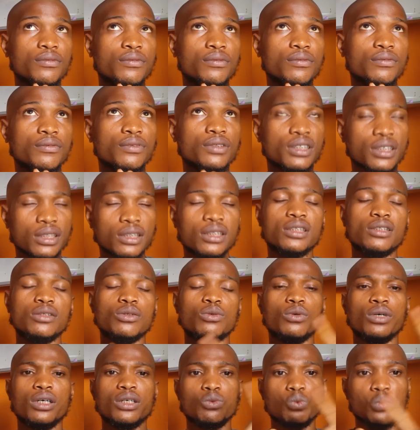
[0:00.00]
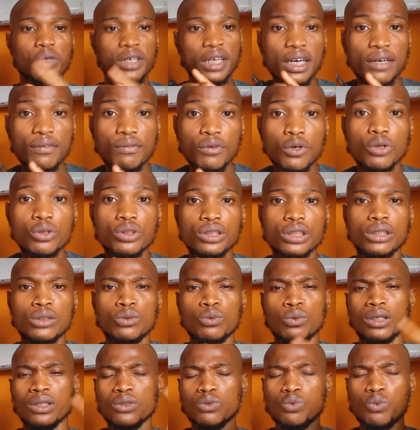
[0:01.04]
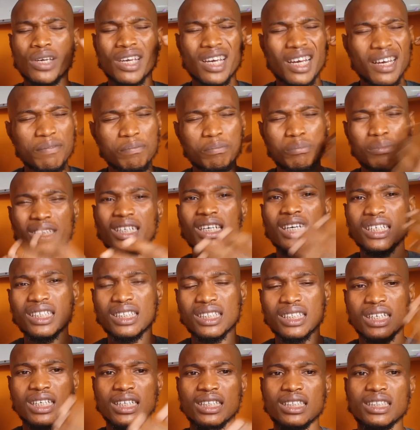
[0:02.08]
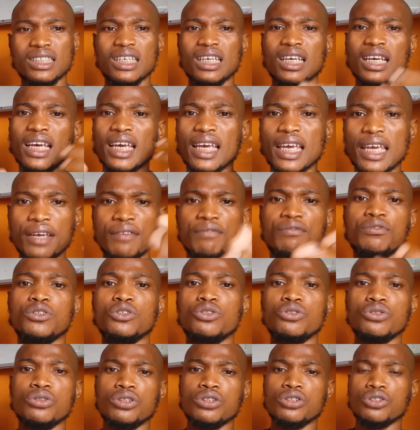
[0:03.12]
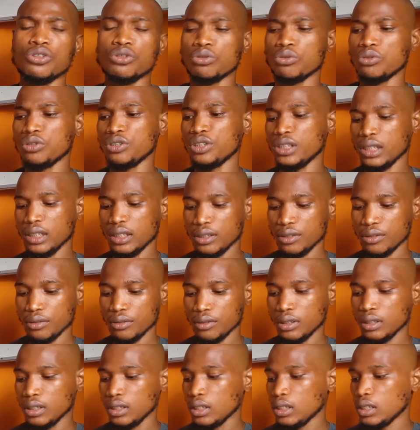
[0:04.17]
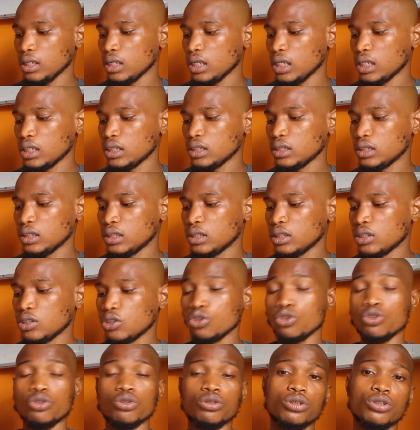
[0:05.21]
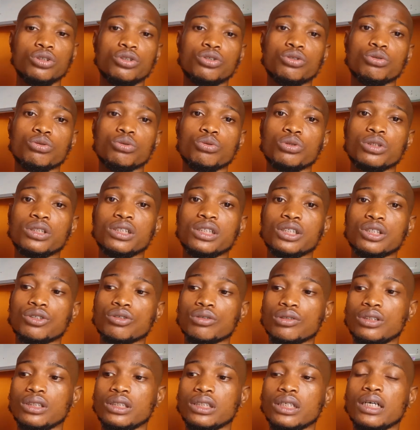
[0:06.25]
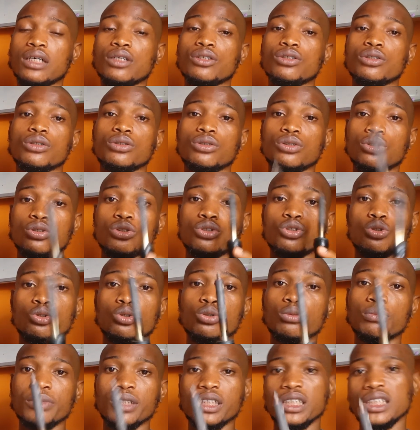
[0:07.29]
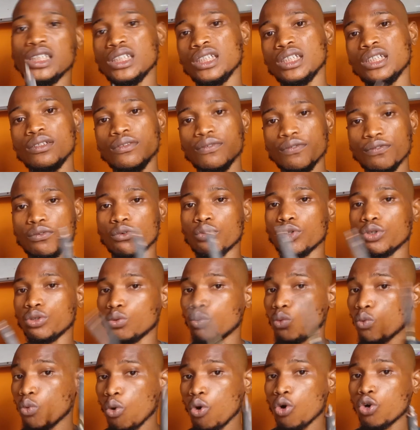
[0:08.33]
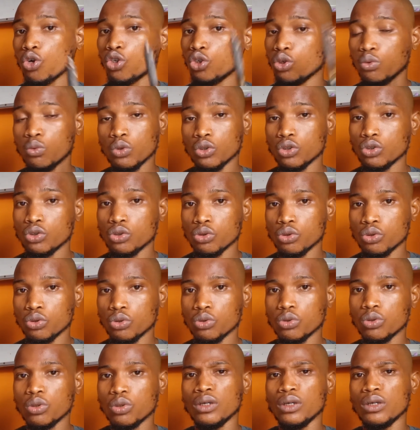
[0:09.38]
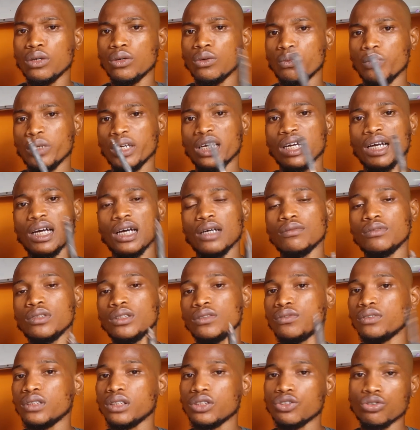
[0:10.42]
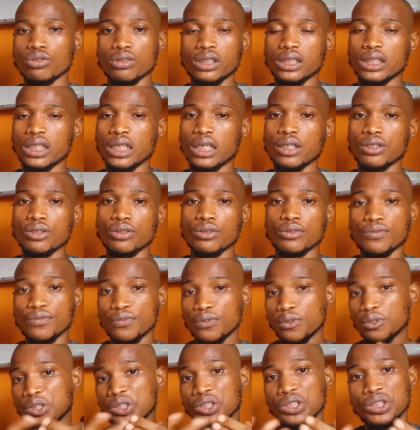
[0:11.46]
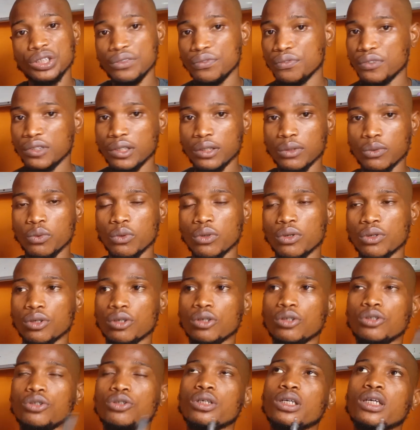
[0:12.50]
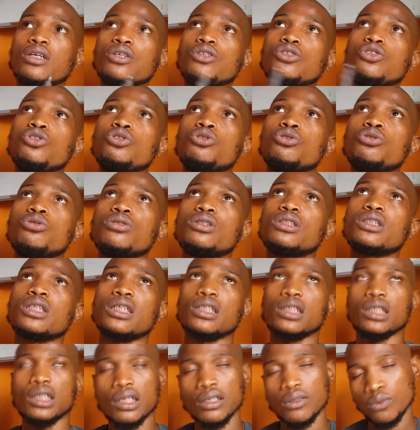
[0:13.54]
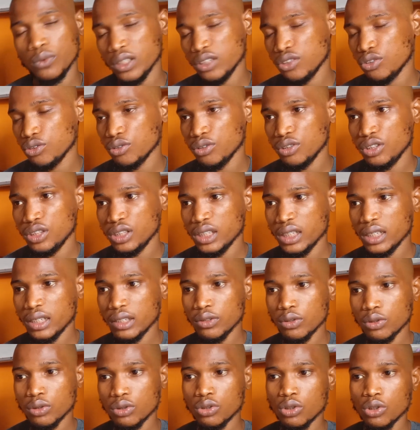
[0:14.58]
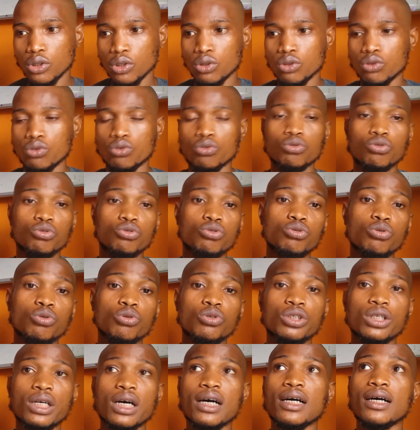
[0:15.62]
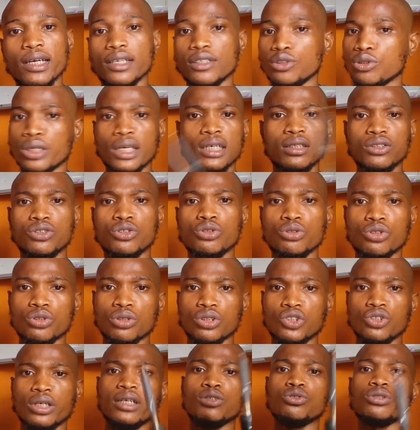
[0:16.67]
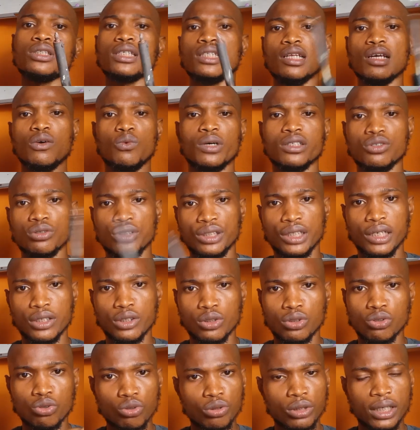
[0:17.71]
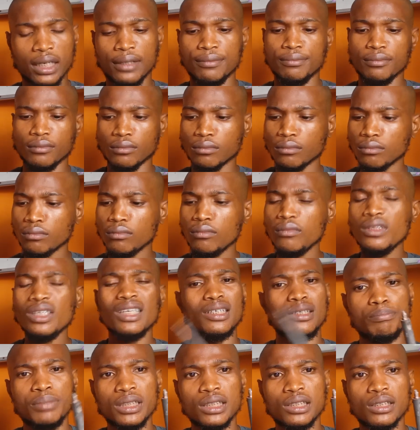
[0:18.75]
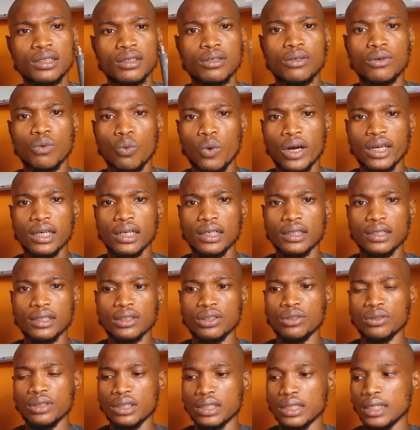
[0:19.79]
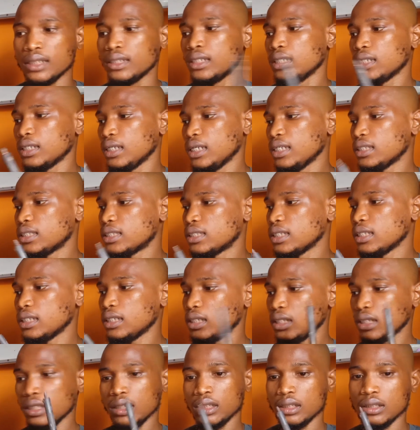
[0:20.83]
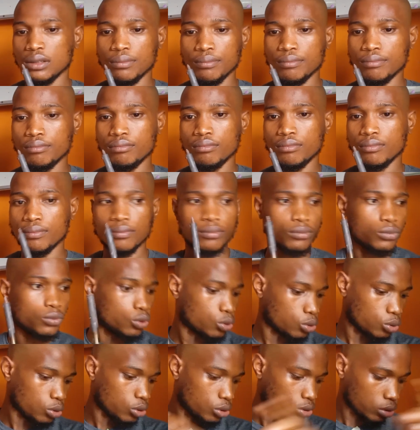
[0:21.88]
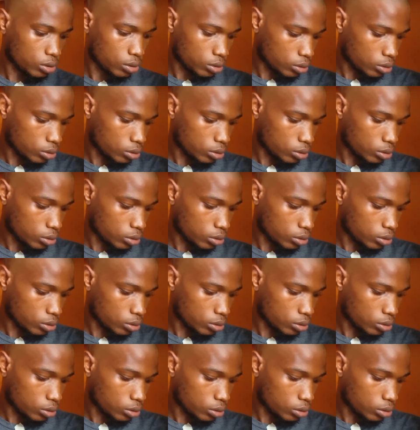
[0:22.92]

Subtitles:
60 watts, we have 100 watts, we have bigger size heavy duty soldering iron. And you need to know the soldering iron you will be needing for the work you want to do. We have different soldering iron for different work. You can't use a 10-watt soldering iron to solder. You can't use a 10-watt soldering iron to solder a big wire. You understand? Let's say hold on,